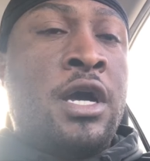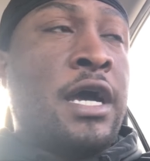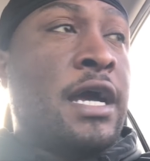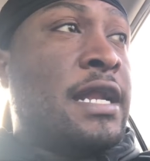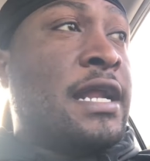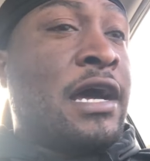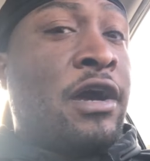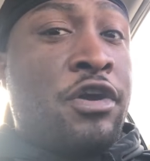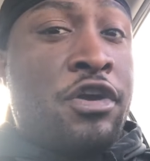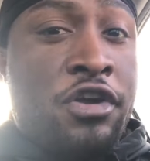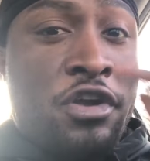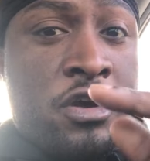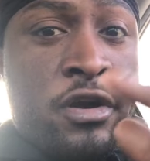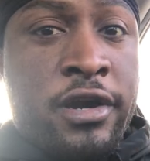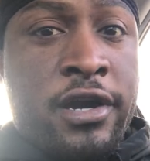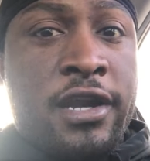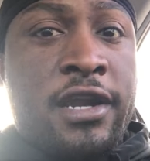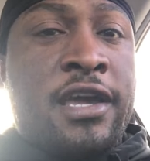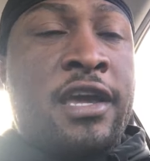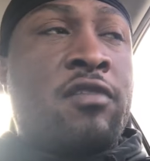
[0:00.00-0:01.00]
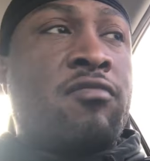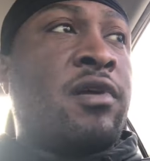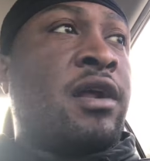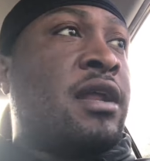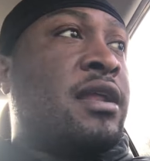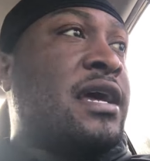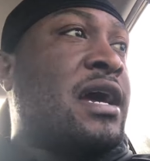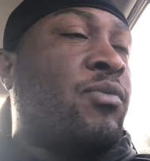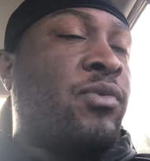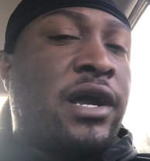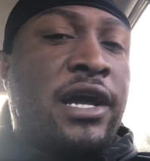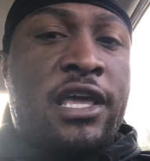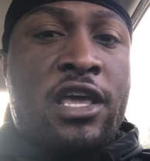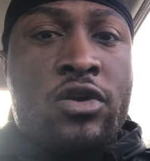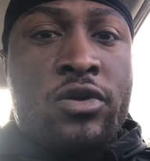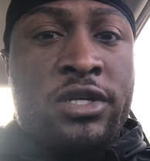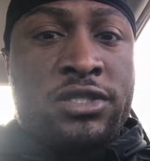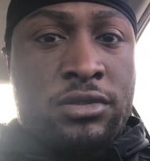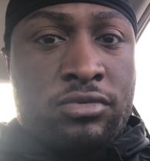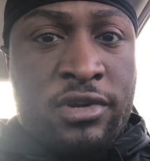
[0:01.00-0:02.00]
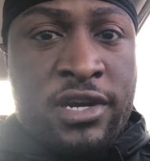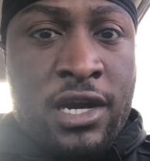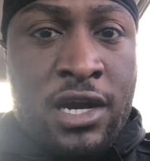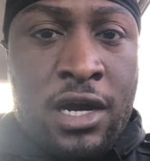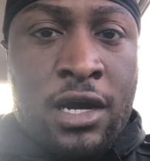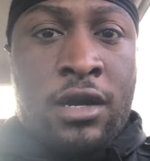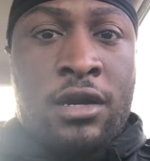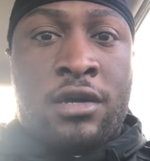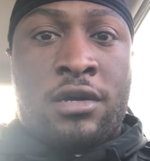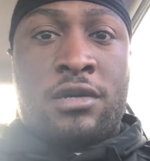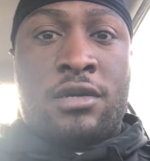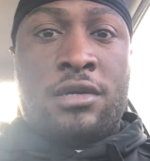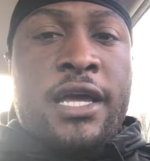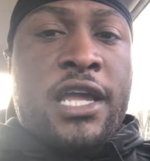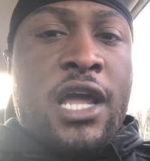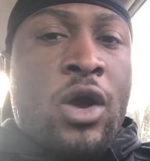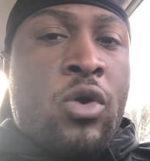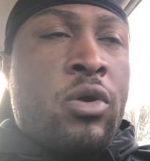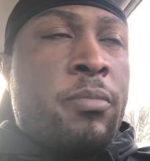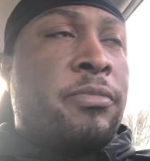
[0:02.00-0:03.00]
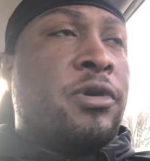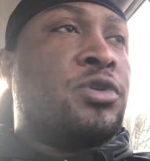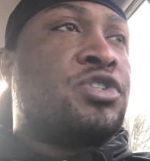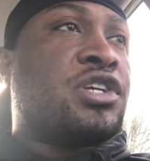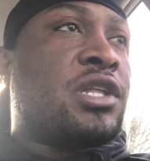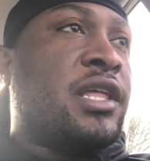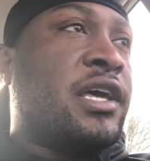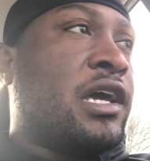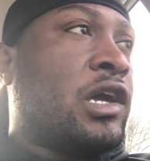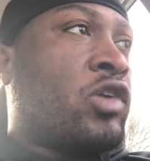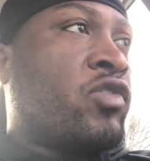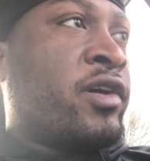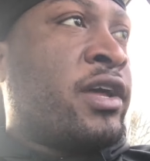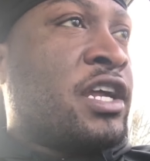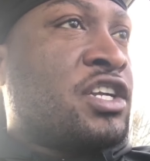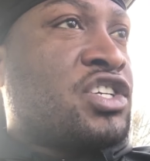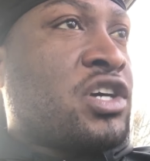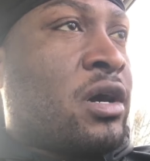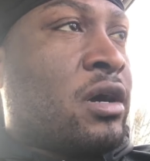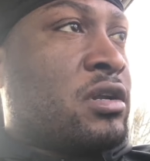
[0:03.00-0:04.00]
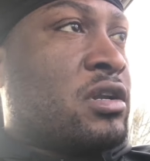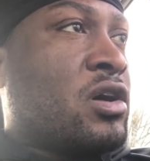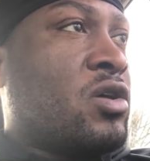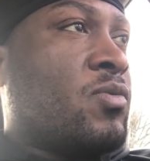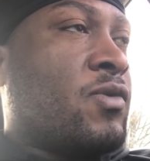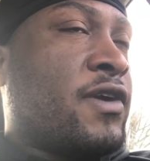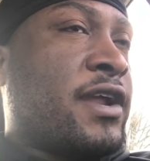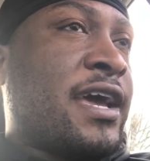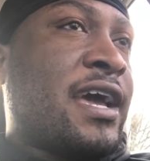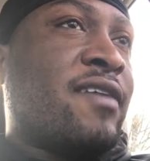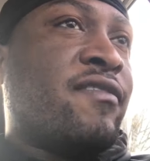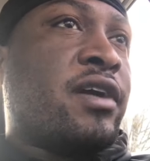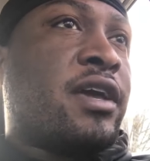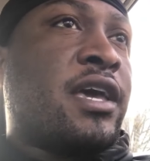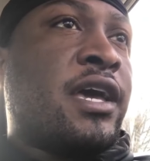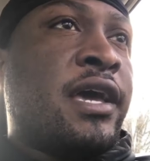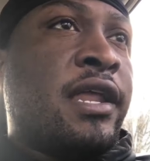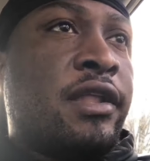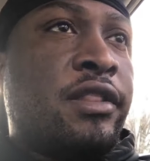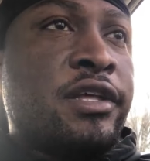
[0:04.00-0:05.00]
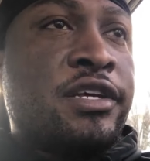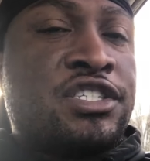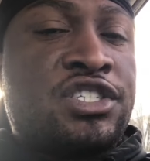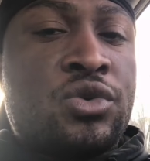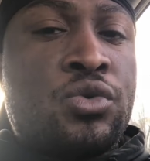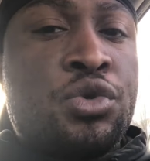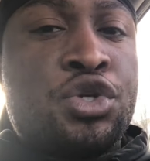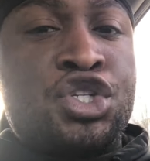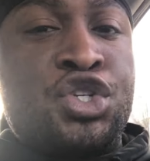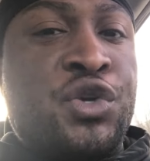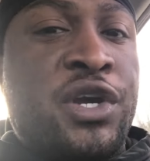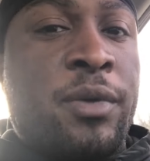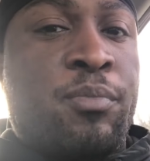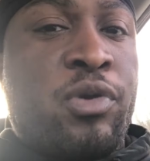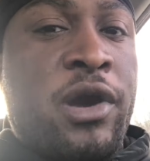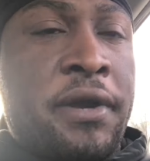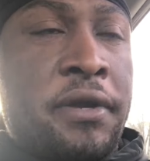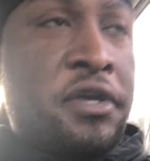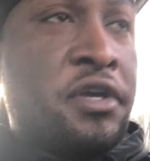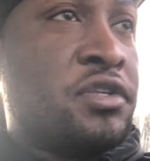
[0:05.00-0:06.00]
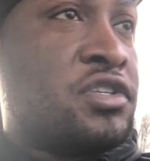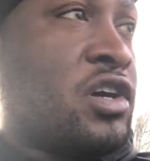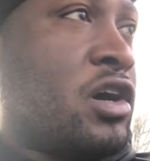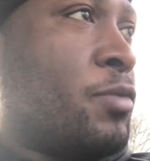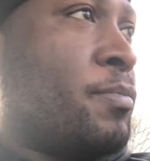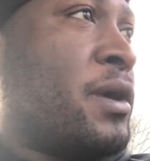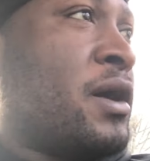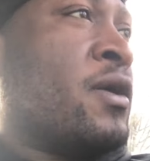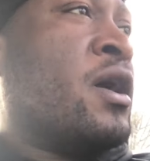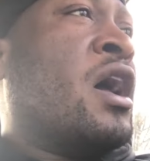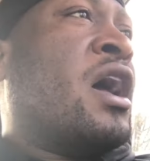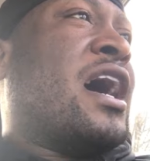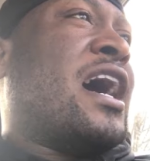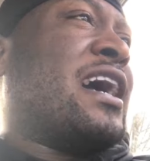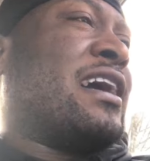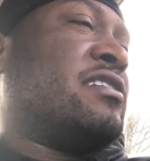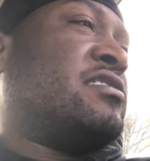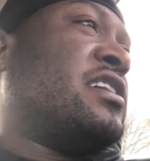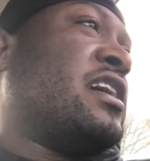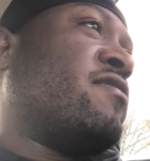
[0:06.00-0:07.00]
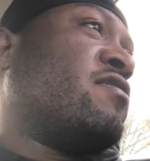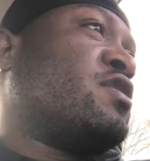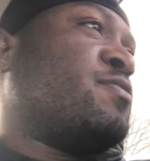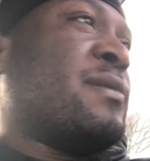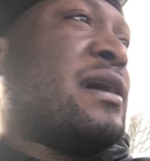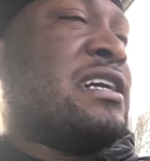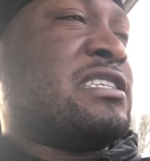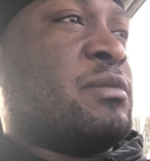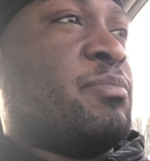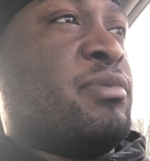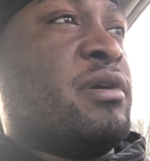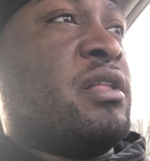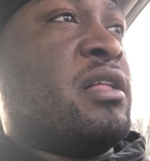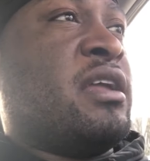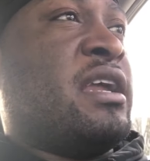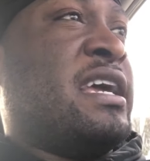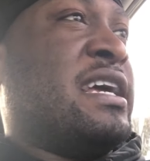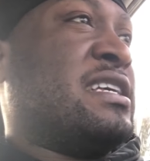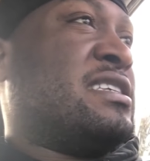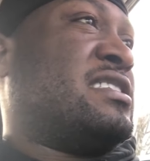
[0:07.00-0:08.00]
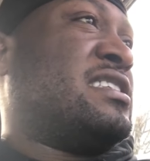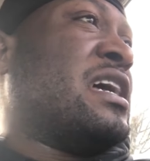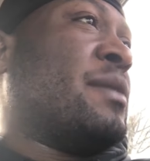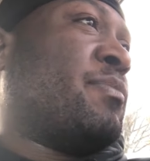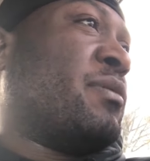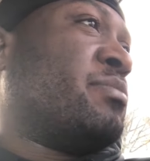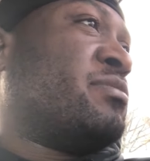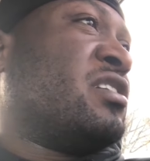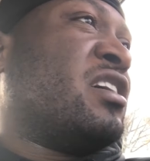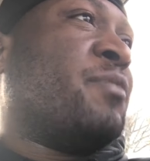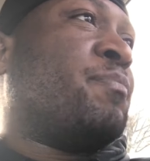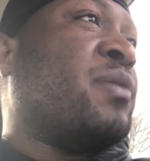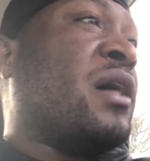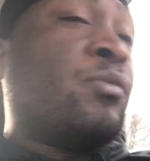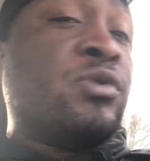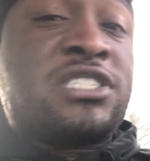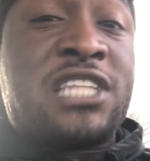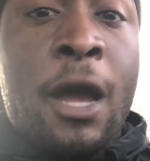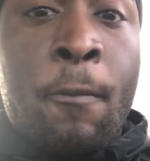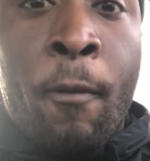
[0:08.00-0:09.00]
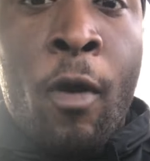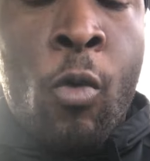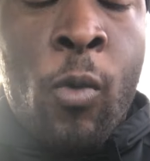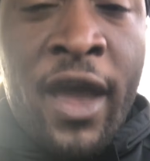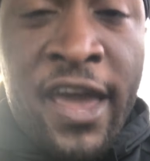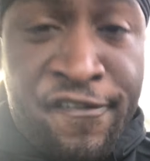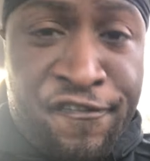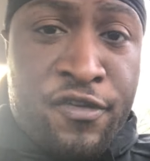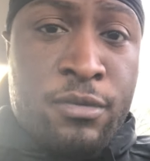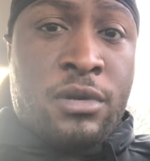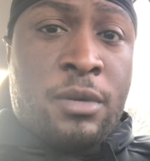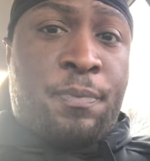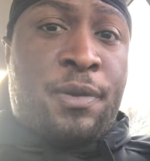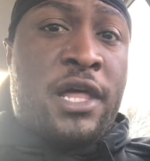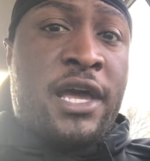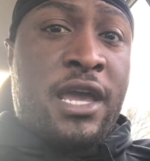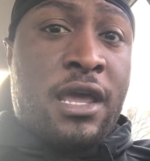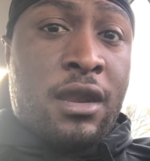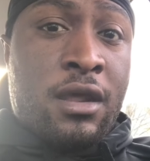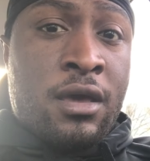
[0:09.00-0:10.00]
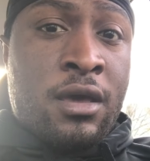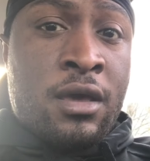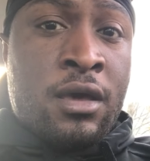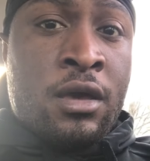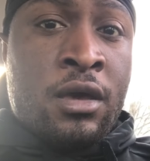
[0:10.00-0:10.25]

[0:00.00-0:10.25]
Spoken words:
And now you're going to get rid of that when I give you this 300. Like, y'all will mutually agree that y'all don't want to have a kid, and as soon as you get pregnant, you talking about, "I can take responsibility and step up to the plate." Well, step away from the plate.